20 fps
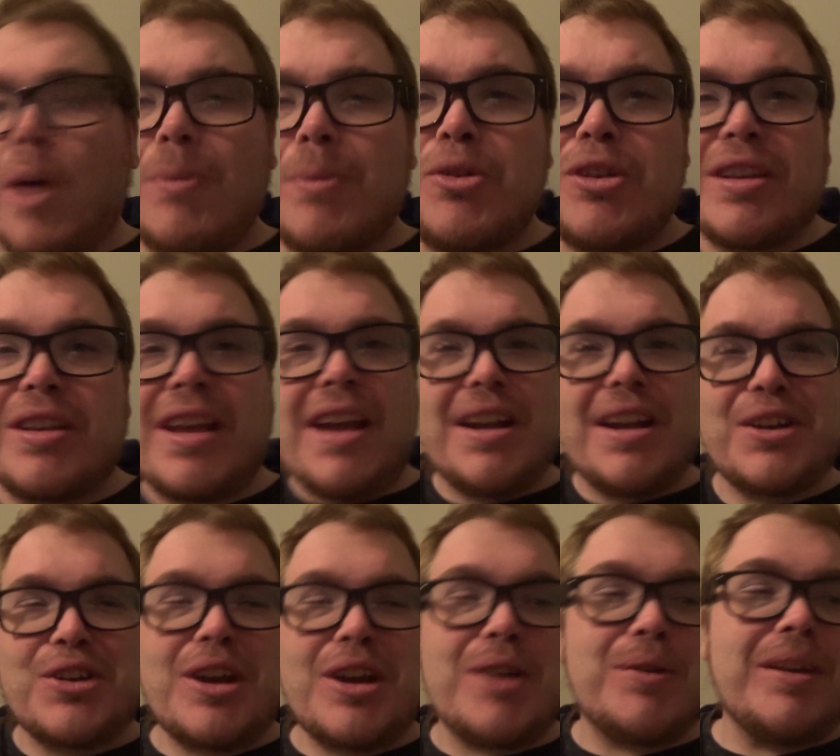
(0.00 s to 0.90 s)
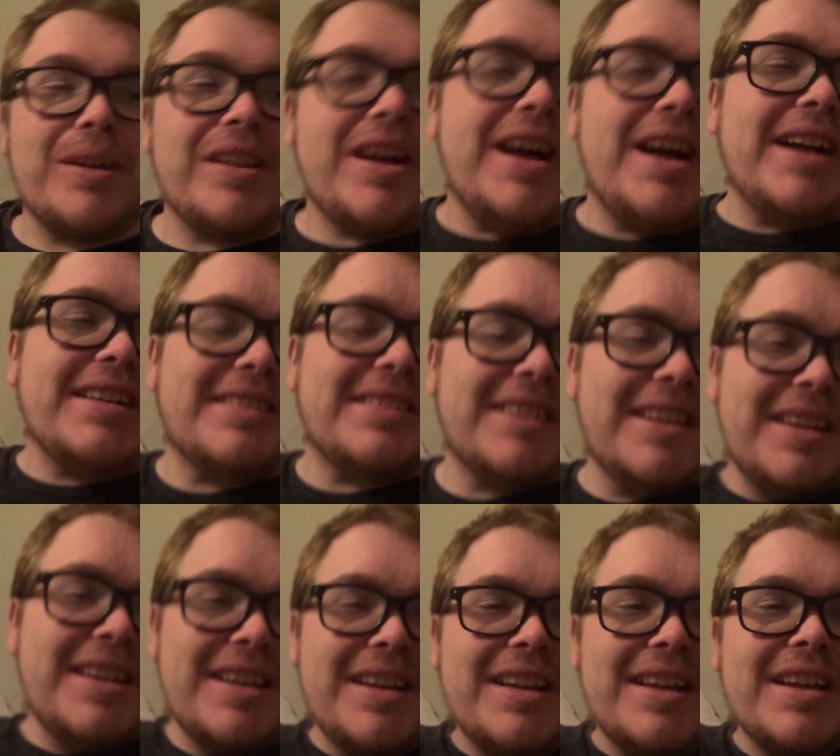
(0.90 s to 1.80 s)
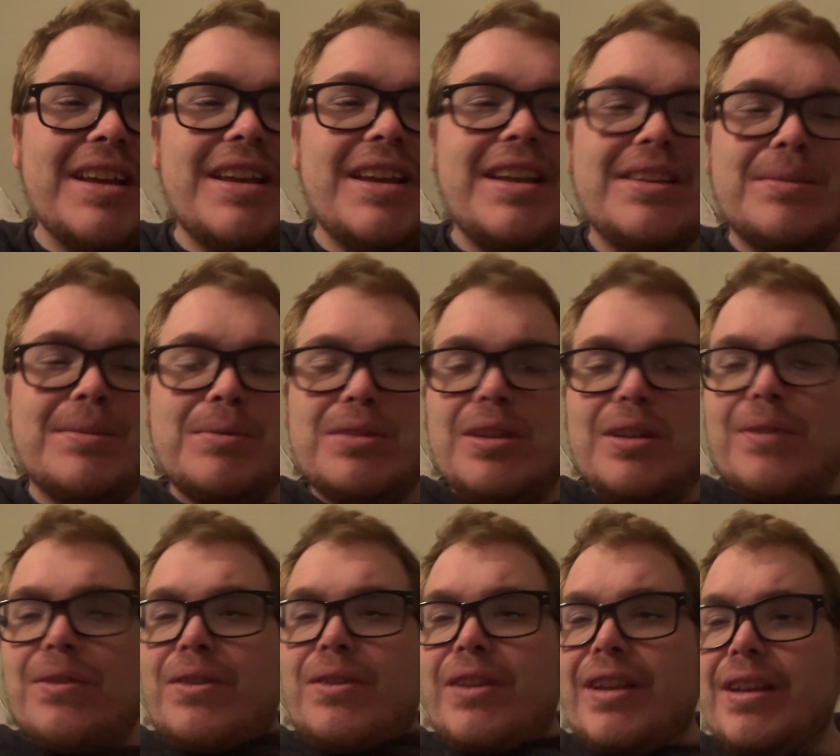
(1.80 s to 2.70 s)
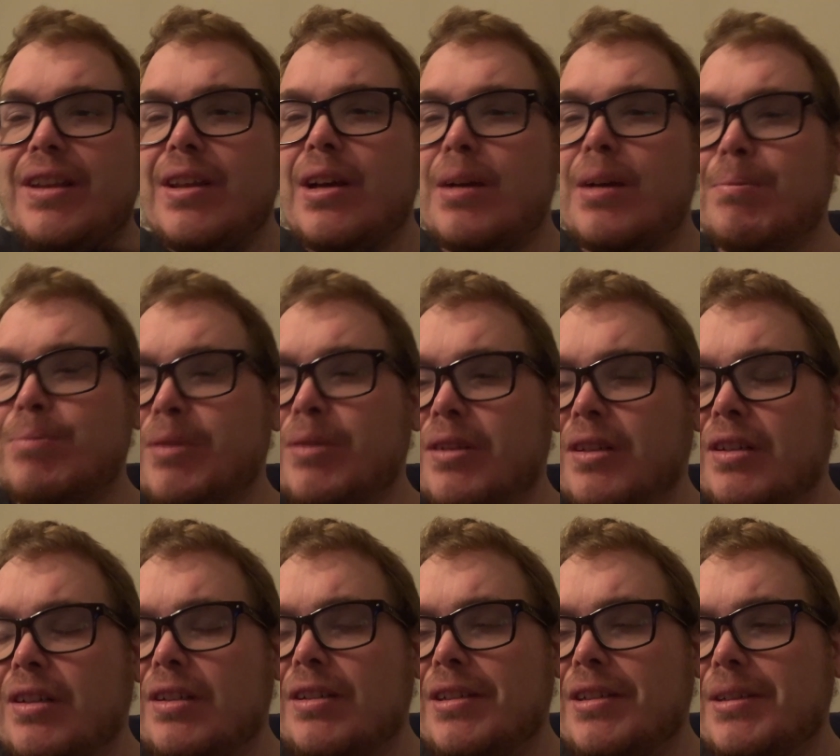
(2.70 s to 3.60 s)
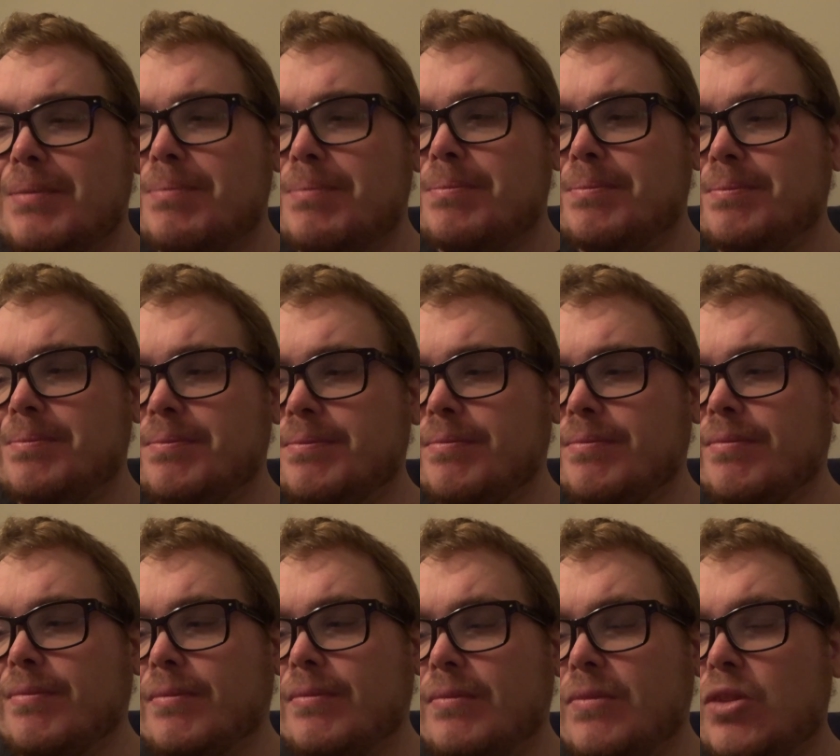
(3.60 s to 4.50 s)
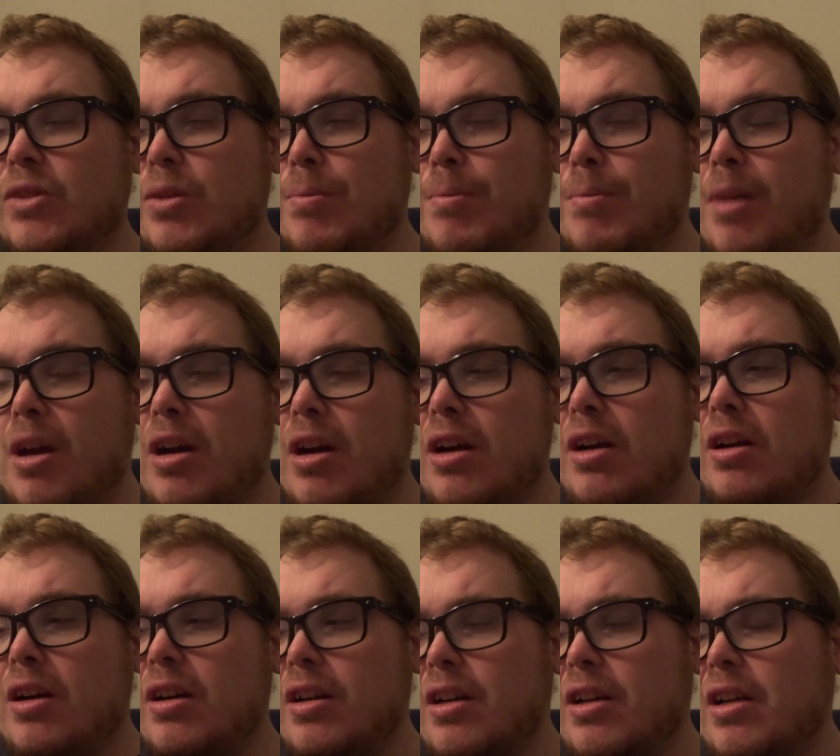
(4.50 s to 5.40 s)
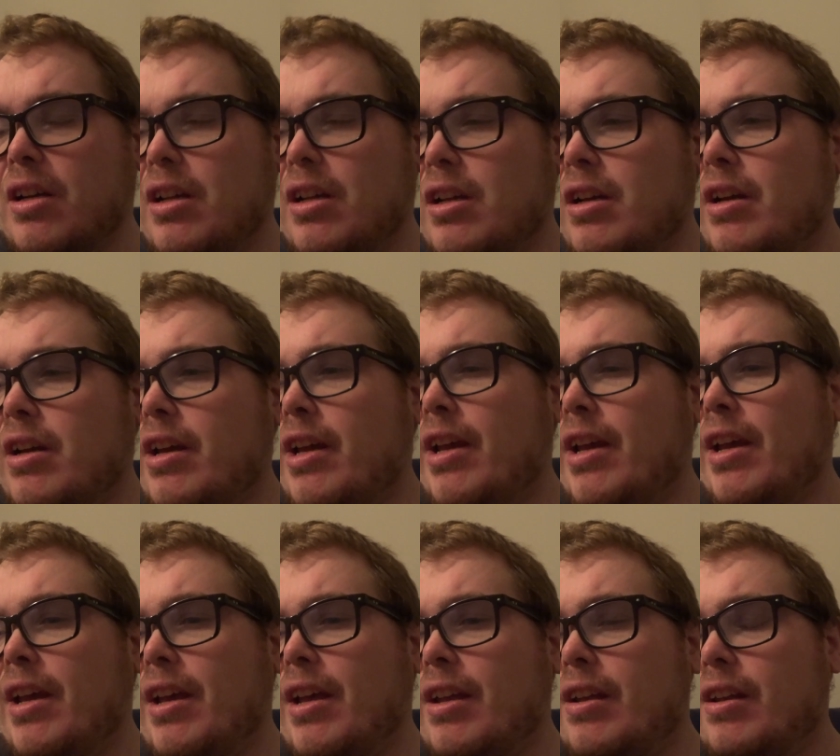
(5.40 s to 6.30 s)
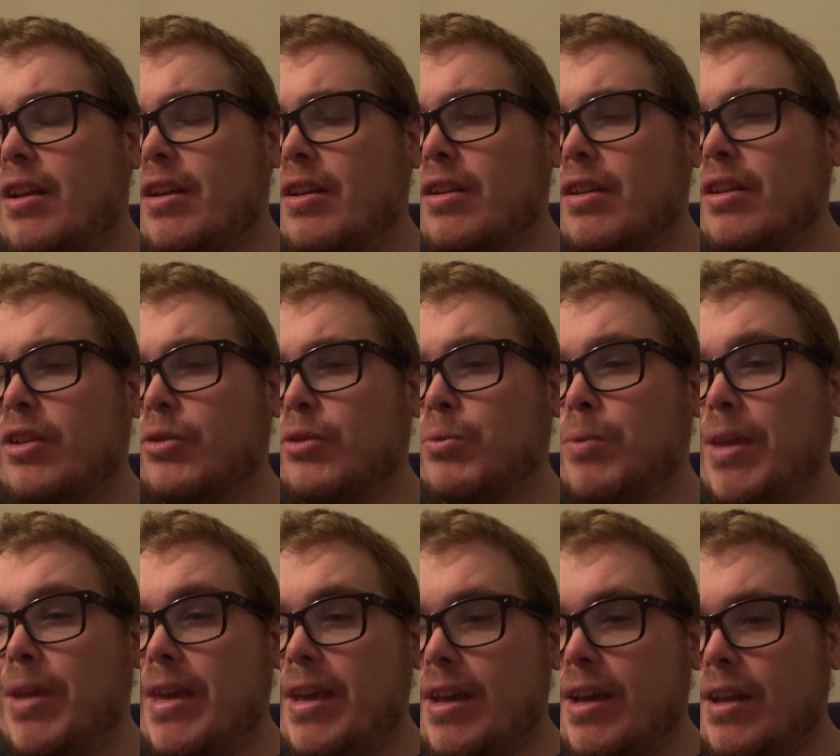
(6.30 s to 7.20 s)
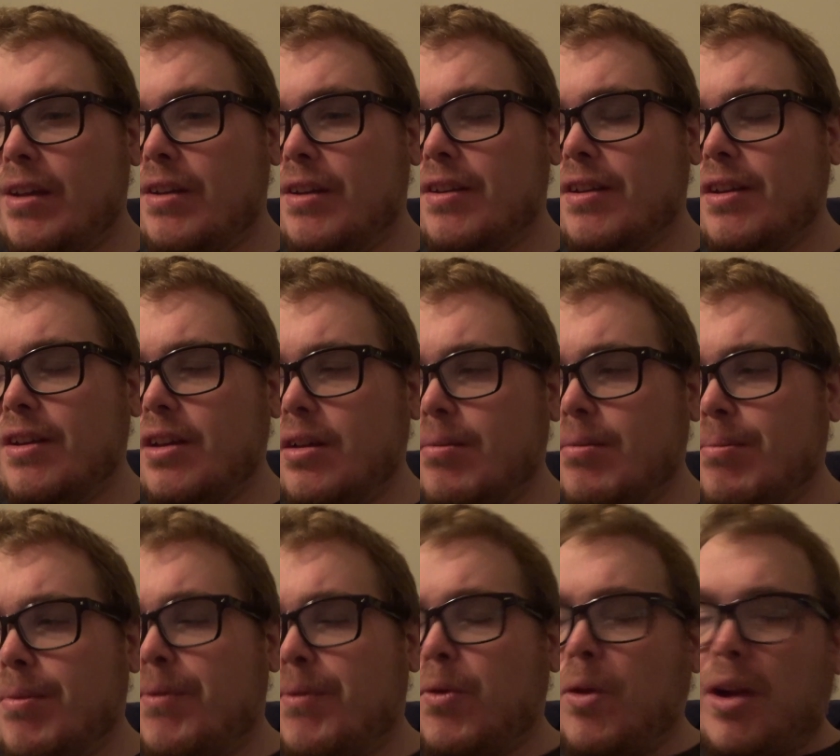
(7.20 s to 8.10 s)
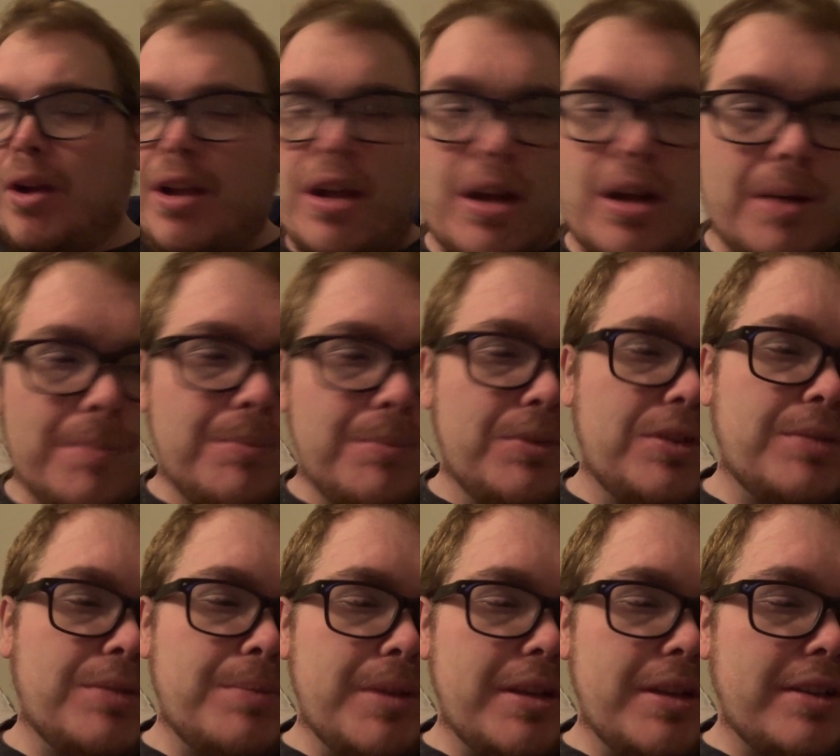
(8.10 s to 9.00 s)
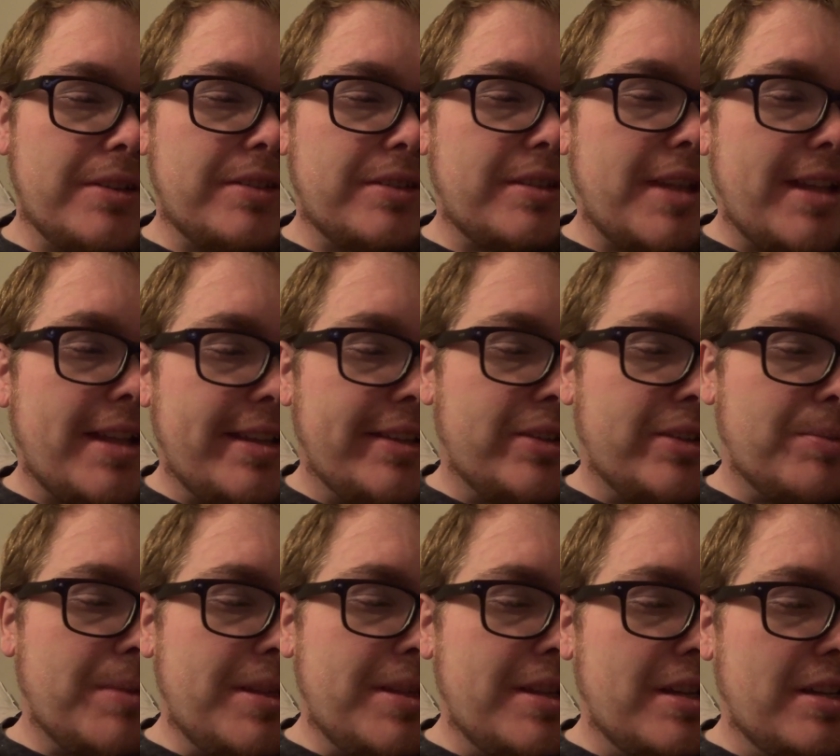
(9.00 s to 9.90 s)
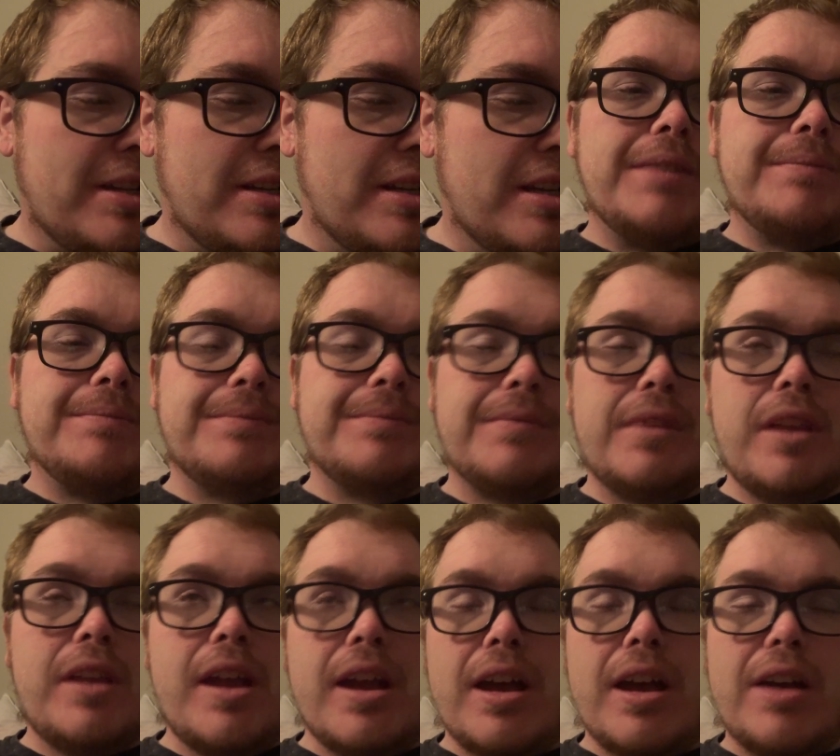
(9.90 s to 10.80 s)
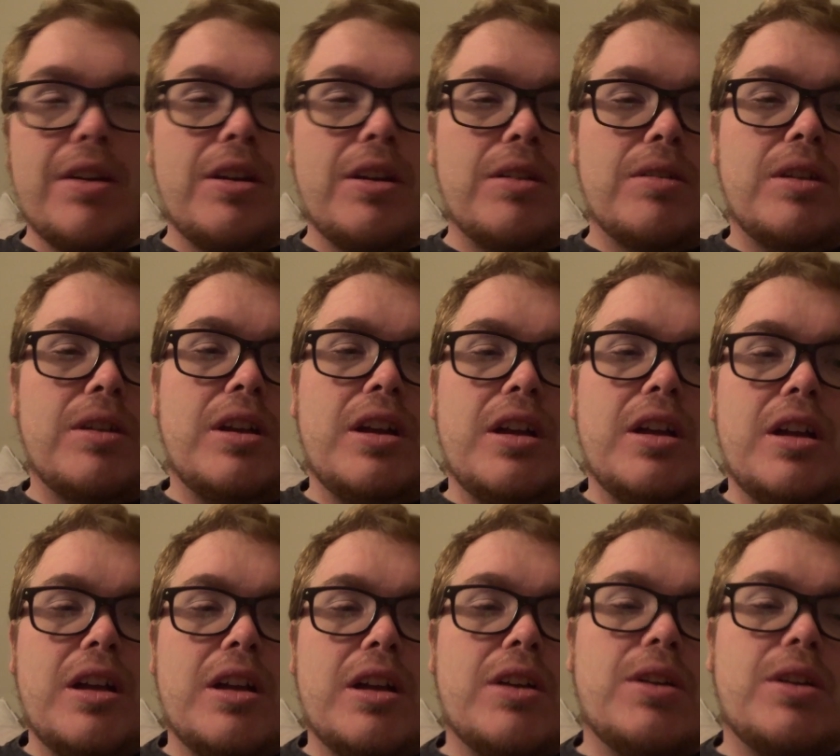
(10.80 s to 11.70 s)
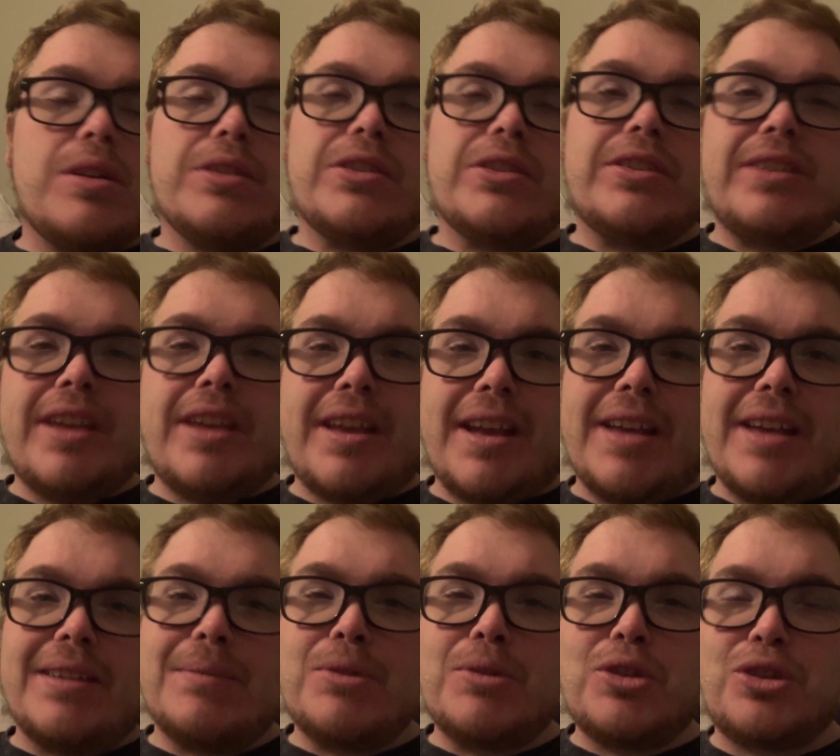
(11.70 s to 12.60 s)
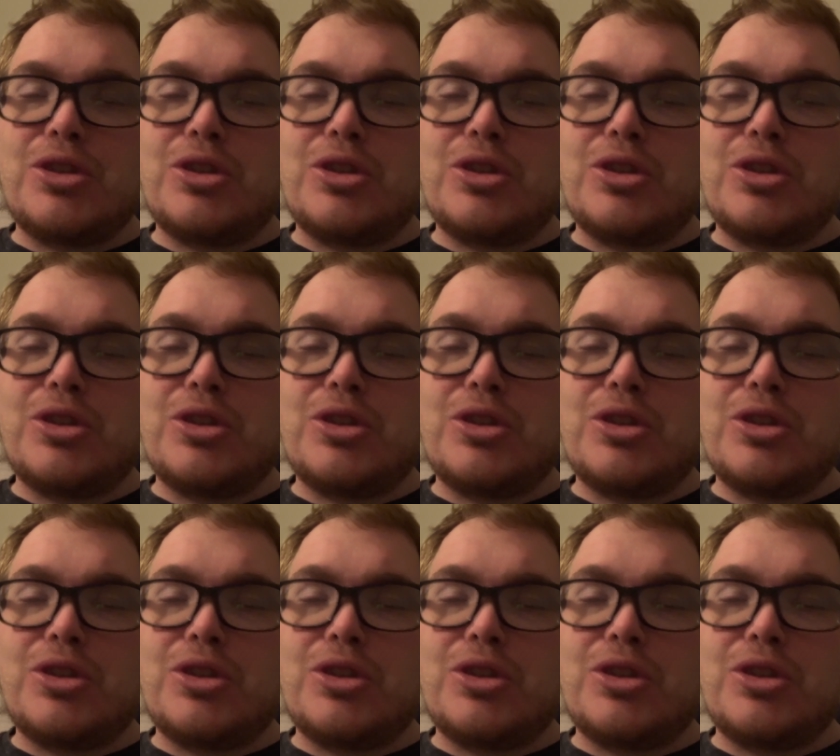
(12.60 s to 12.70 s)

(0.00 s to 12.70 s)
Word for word: I'm just kind of trying to relax gonna get some stuff cleaned up um, tomorrow and this weekend before it comes because that needs to be done. Yeah, I don't know. I don't know what to say, guys. I'm just